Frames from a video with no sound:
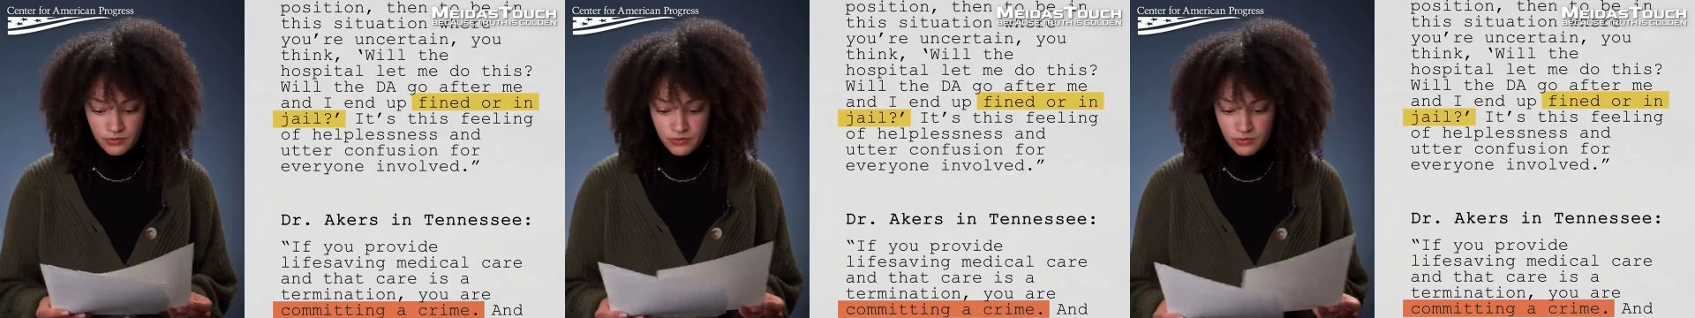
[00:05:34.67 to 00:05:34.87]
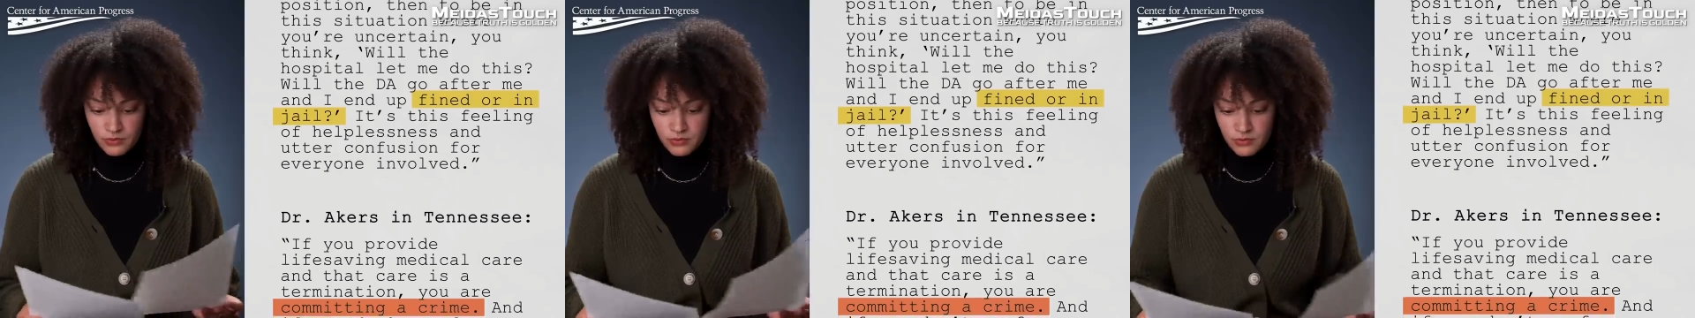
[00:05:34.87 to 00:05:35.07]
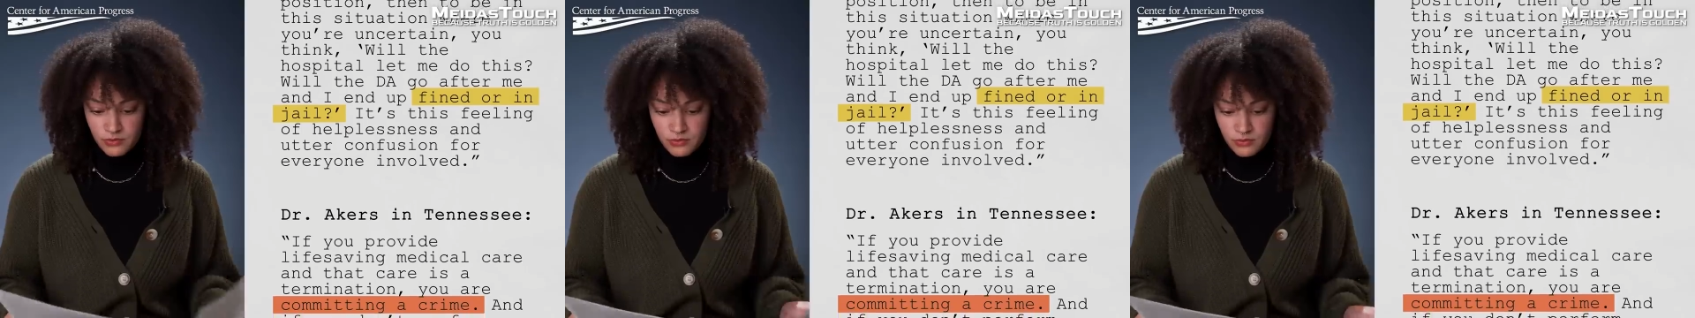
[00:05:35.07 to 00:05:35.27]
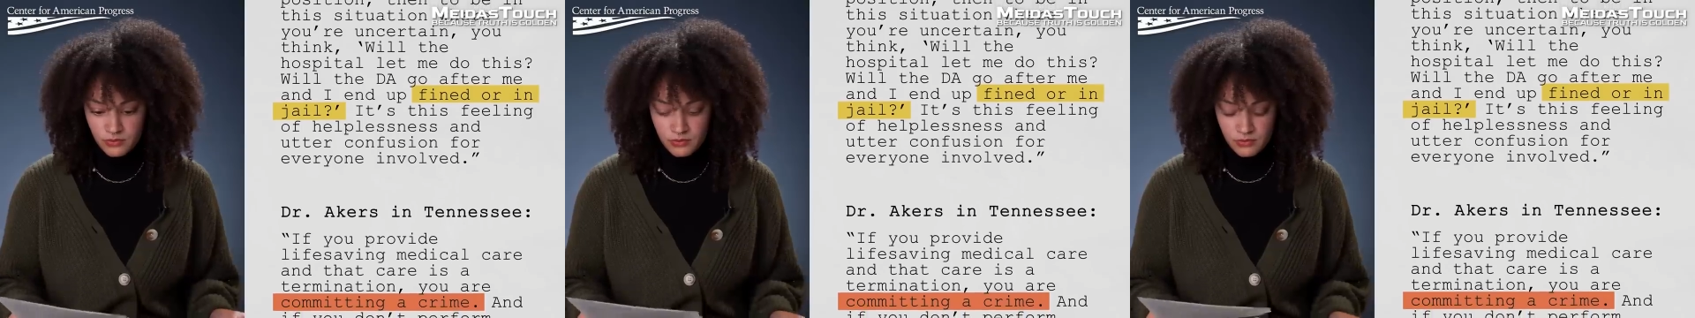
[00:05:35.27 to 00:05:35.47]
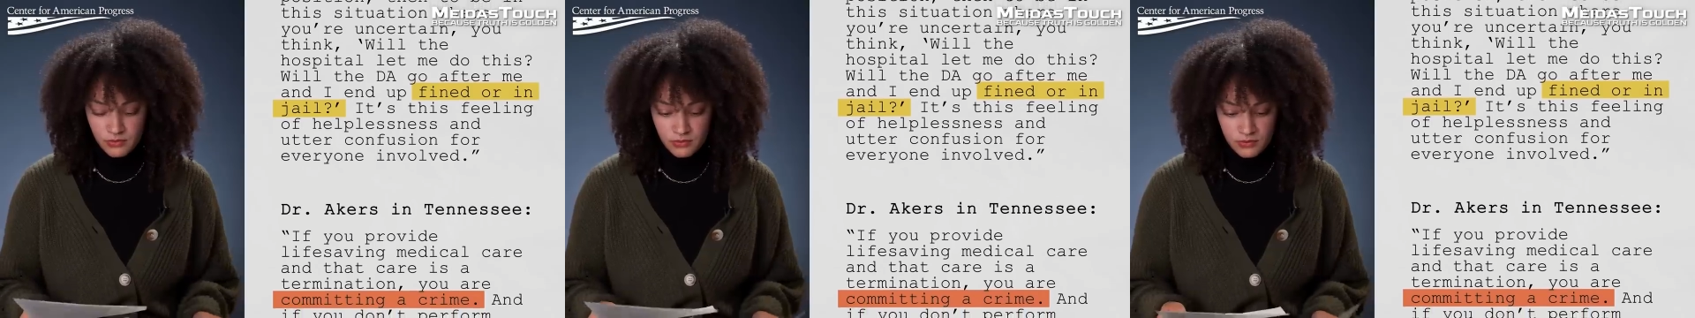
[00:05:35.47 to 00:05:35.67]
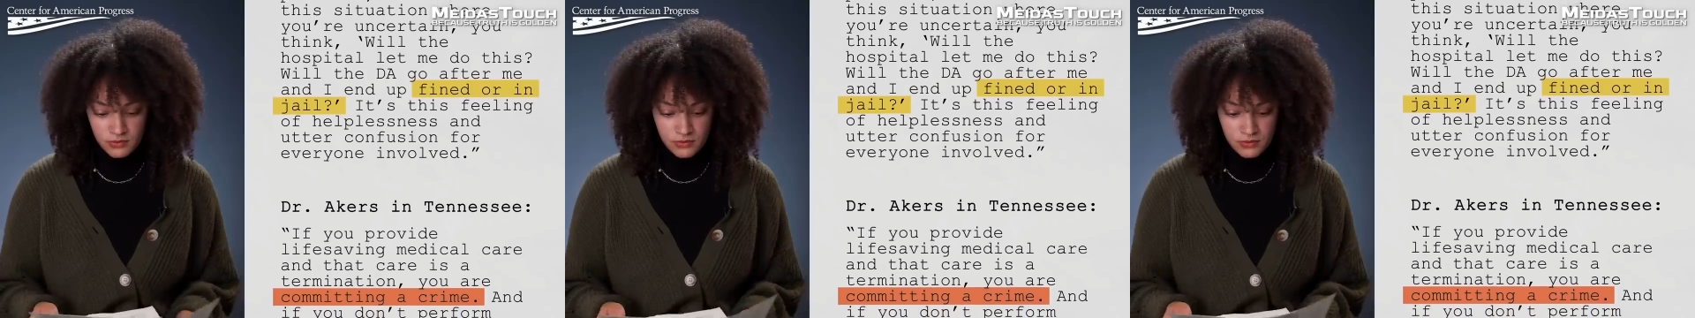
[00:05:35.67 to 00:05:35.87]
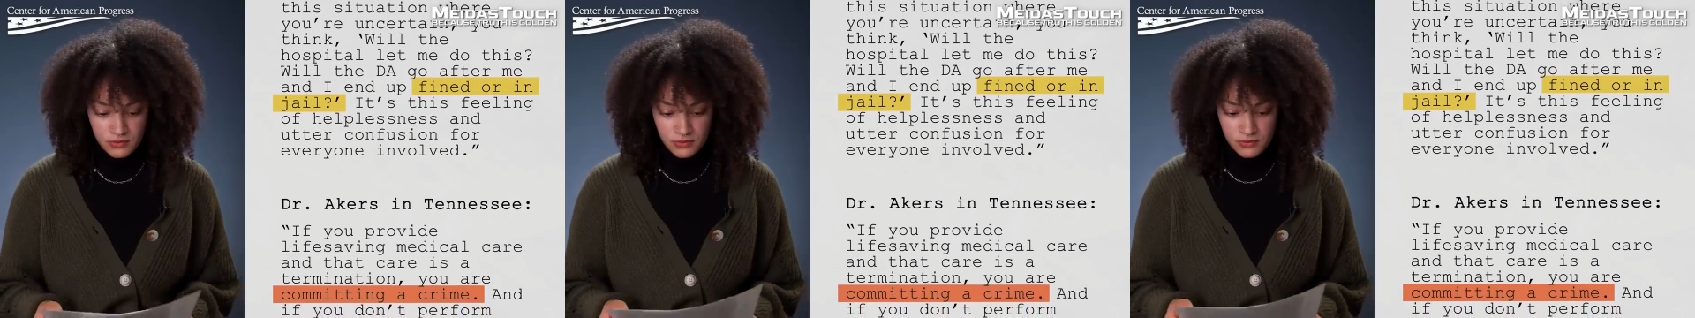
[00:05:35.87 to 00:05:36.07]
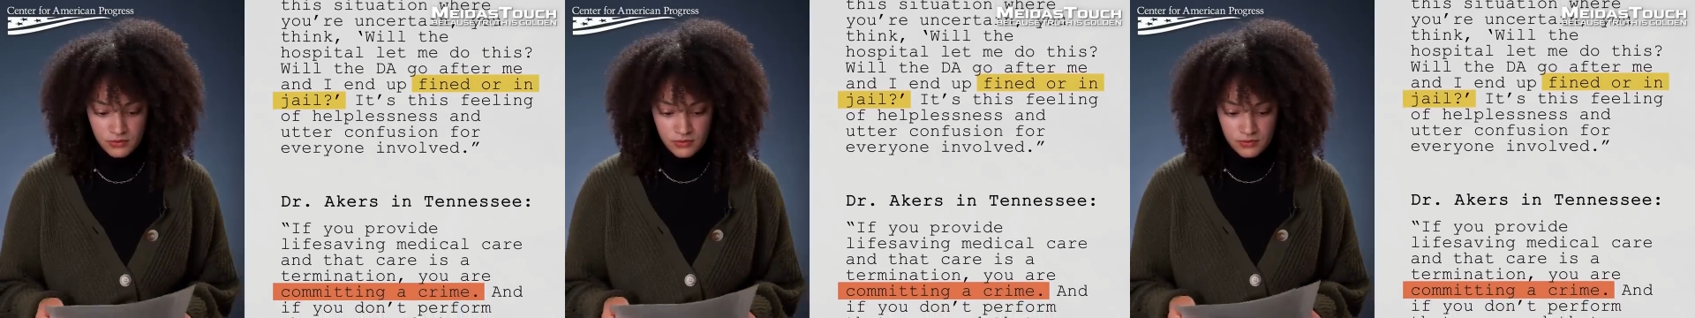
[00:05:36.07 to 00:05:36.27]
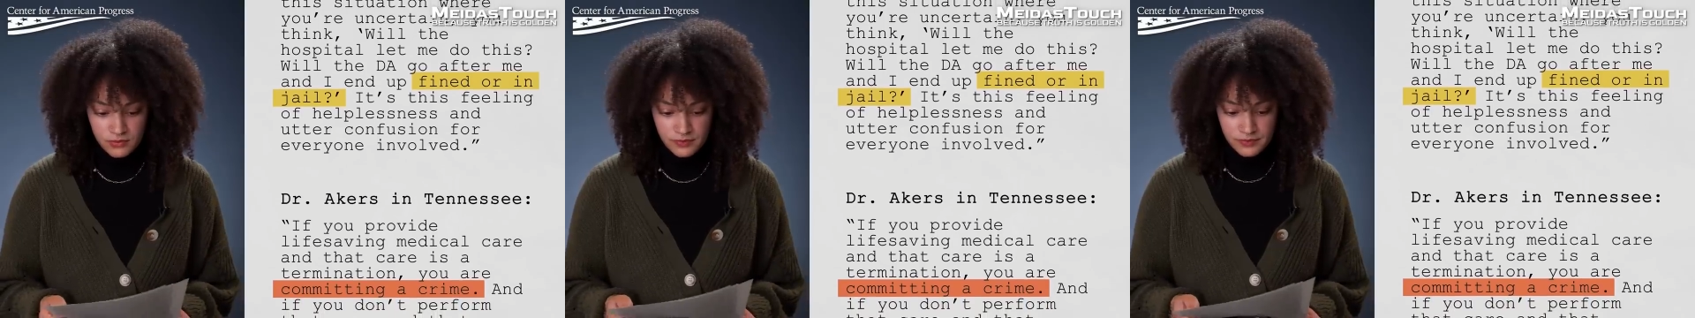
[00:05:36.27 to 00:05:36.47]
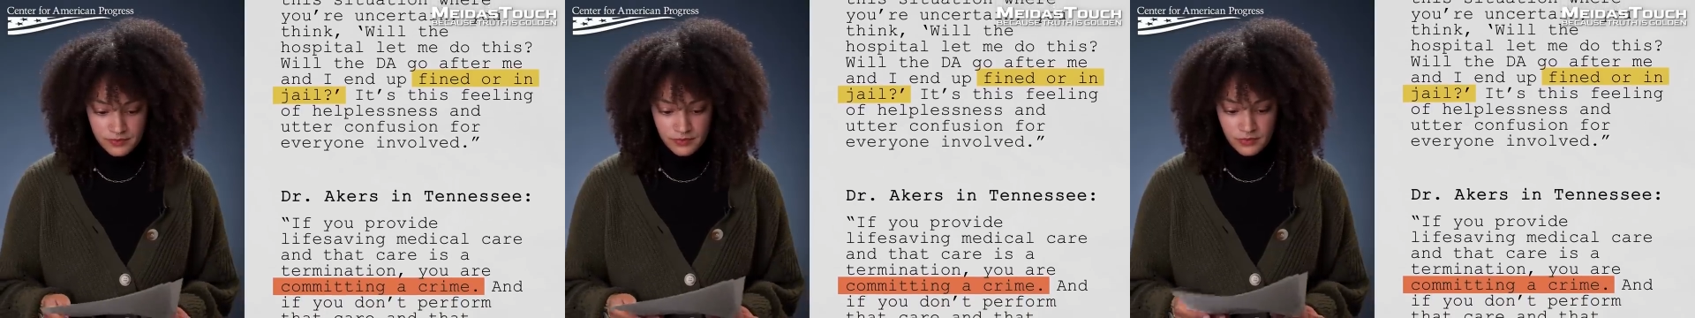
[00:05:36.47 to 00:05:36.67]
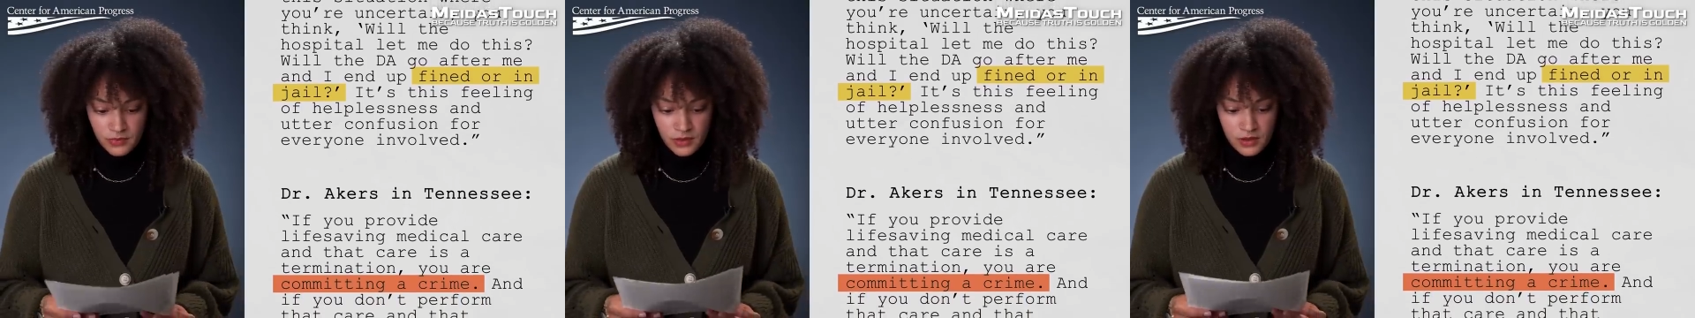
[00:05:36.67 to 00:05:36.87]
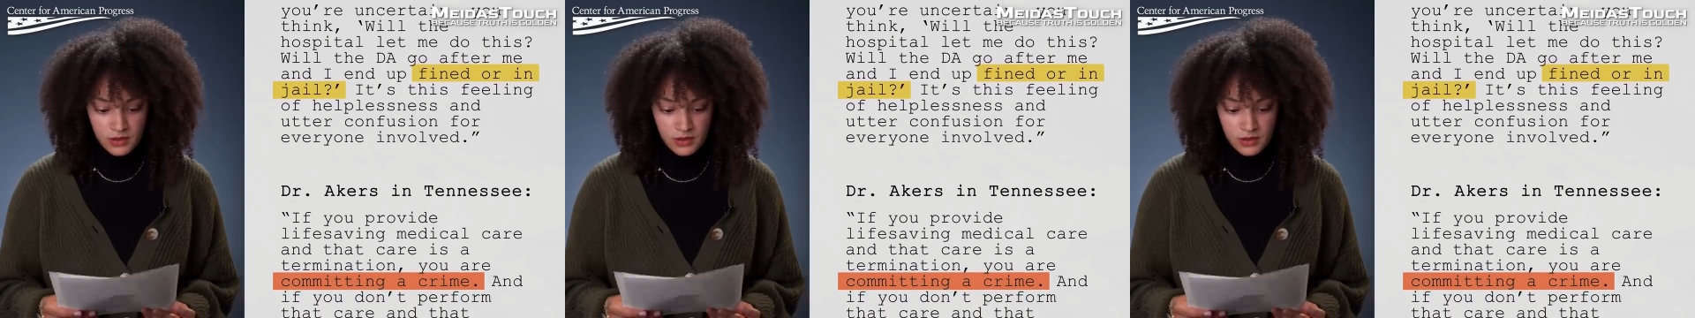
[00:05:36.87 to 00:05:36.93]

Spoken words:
Nobody speaks.